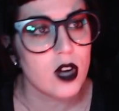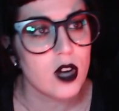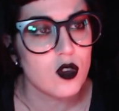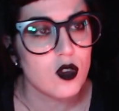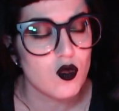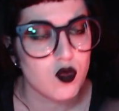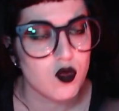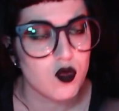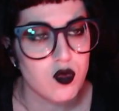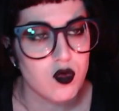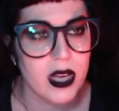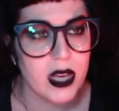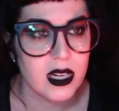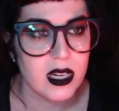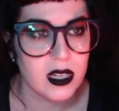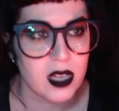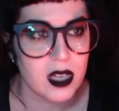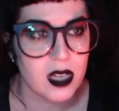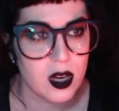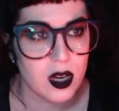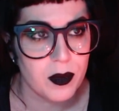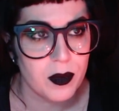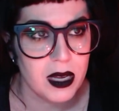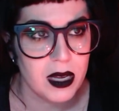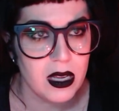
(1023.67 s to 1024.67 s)
right
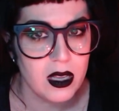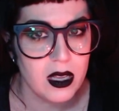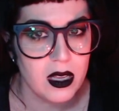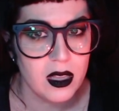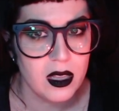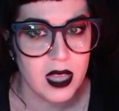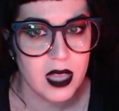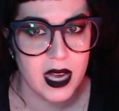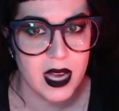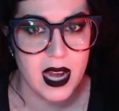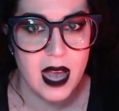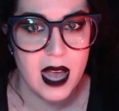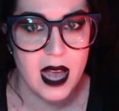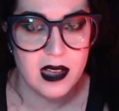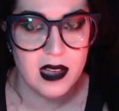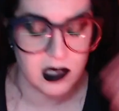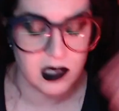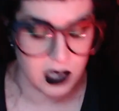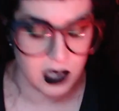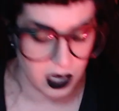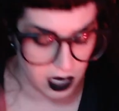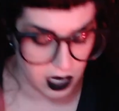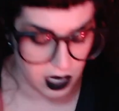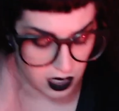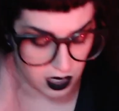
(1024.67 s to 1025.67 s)
near me that has
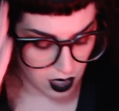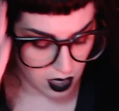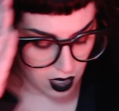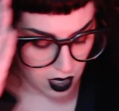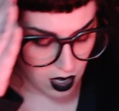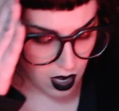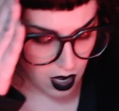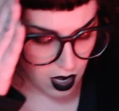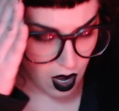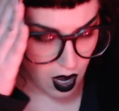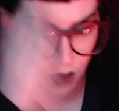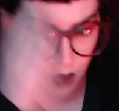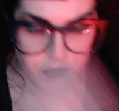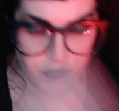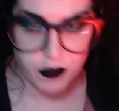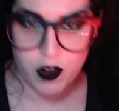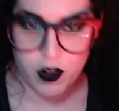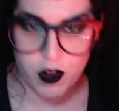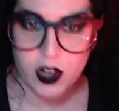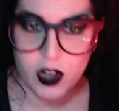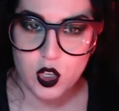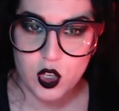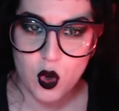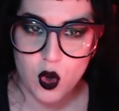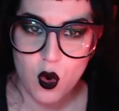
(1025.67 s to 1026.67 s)
like a
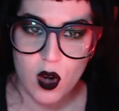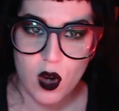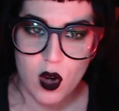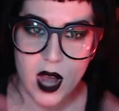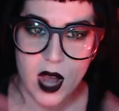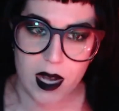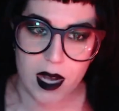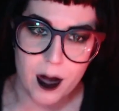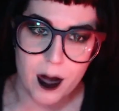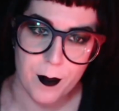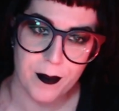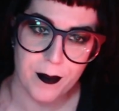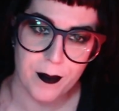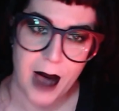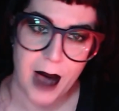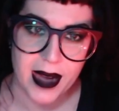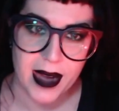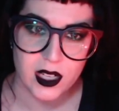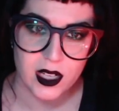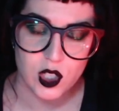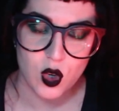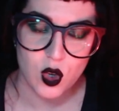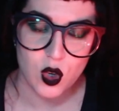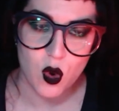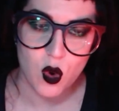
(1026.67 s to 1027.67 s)
front door and a
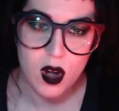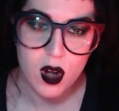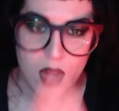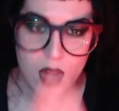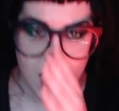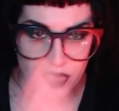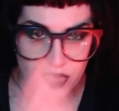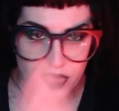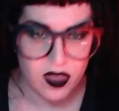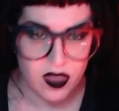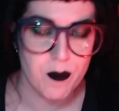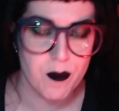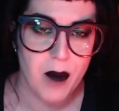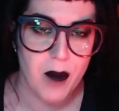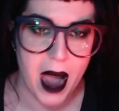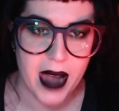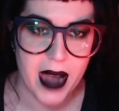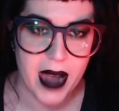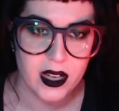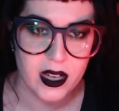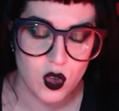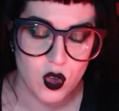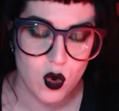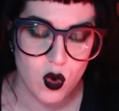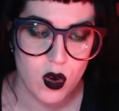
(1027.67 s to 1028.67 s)
back door, and the
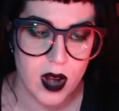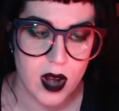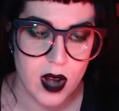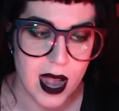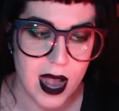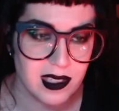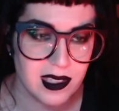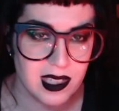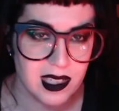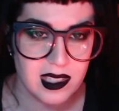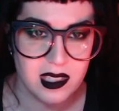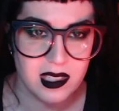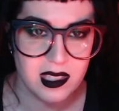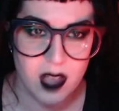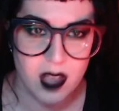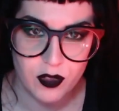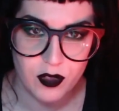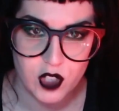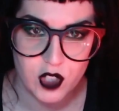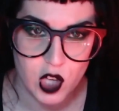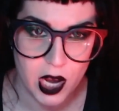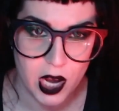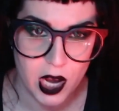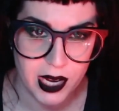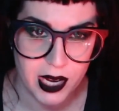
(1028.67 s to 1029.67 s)
back door has a self
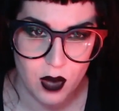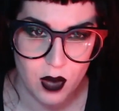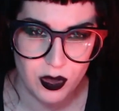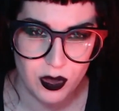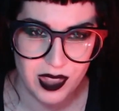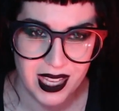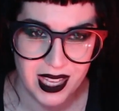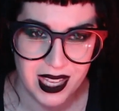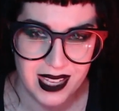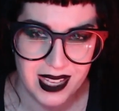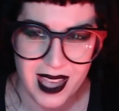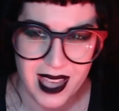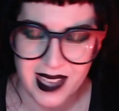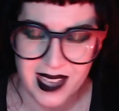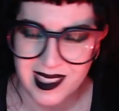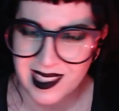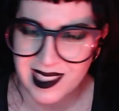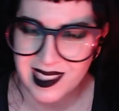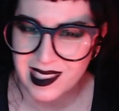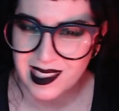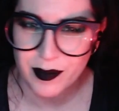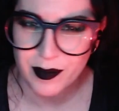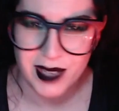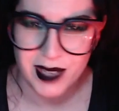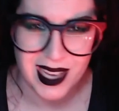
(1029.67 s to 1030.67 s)
checkout thing. And
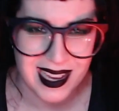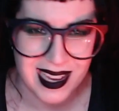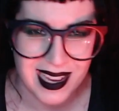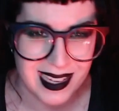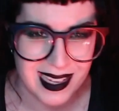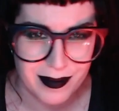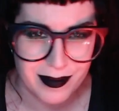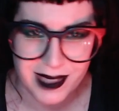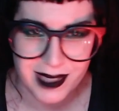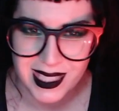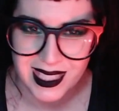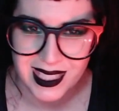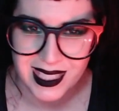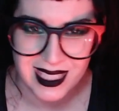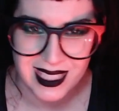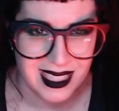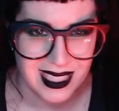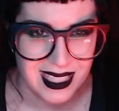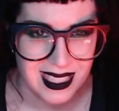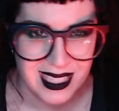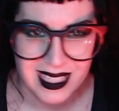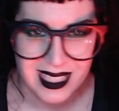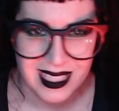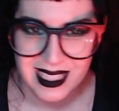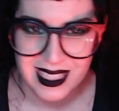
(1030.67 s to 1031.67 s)
sometimes,
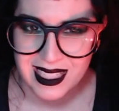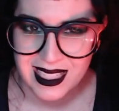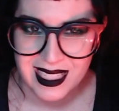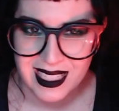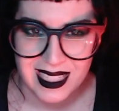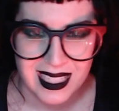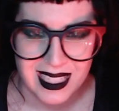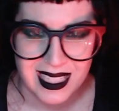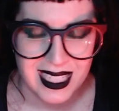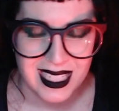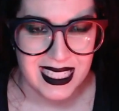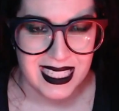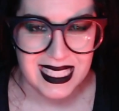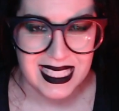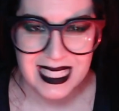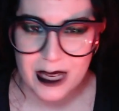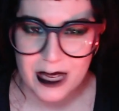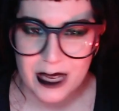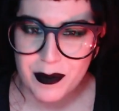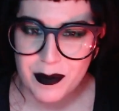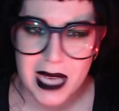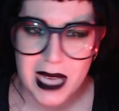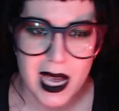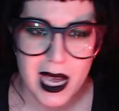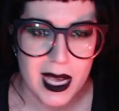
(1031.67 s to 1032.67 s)

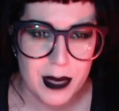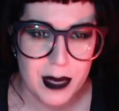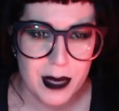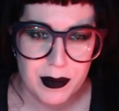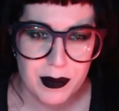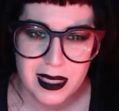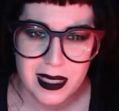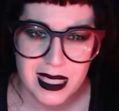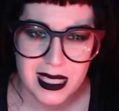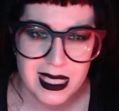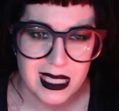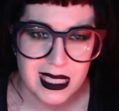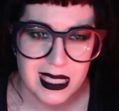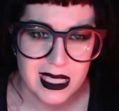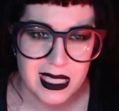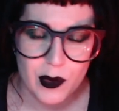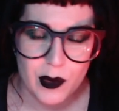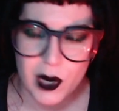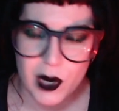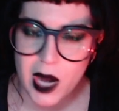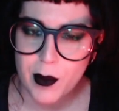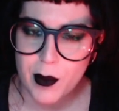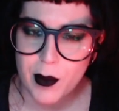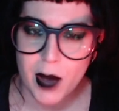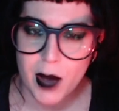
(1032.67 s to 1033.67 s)
sometimes
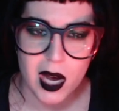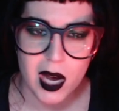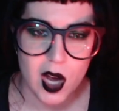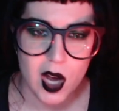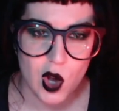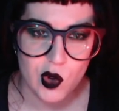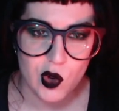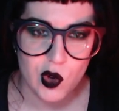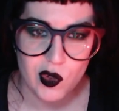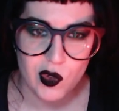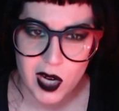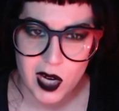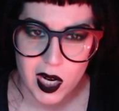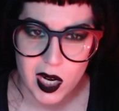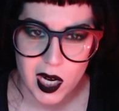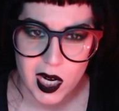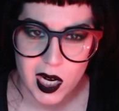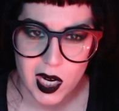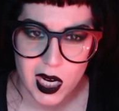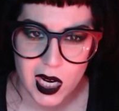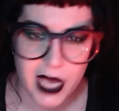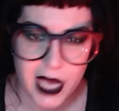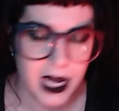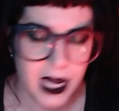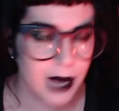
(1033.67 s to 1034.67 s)
when I'm hungover
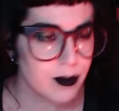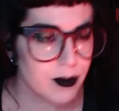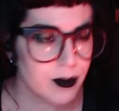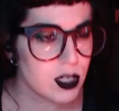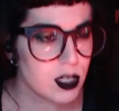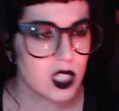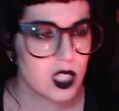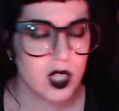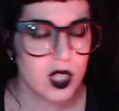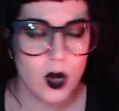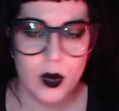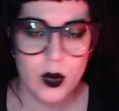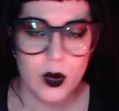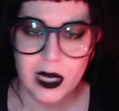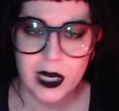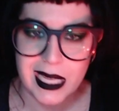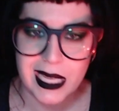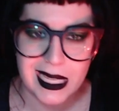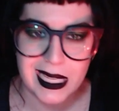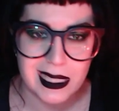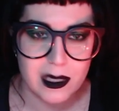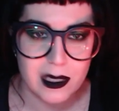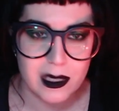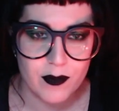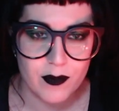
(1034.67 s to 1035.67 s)
and I'm just going to
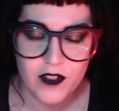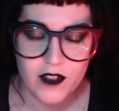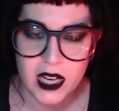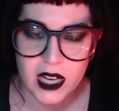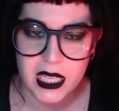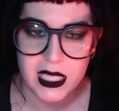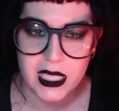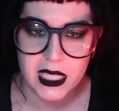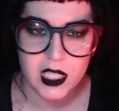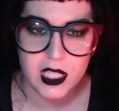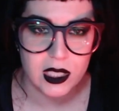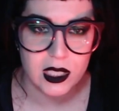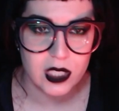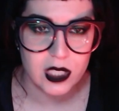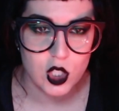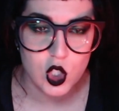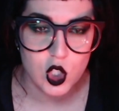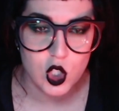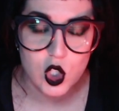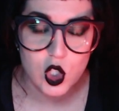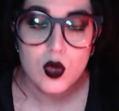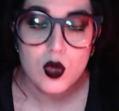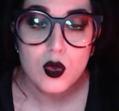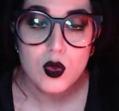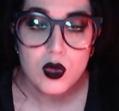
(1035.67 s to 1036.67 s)
get some fucking
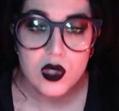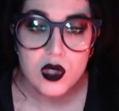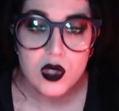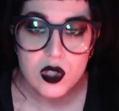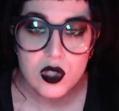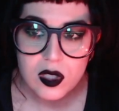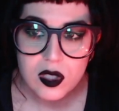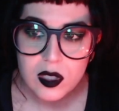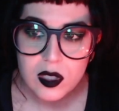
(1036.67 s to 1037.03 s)
juice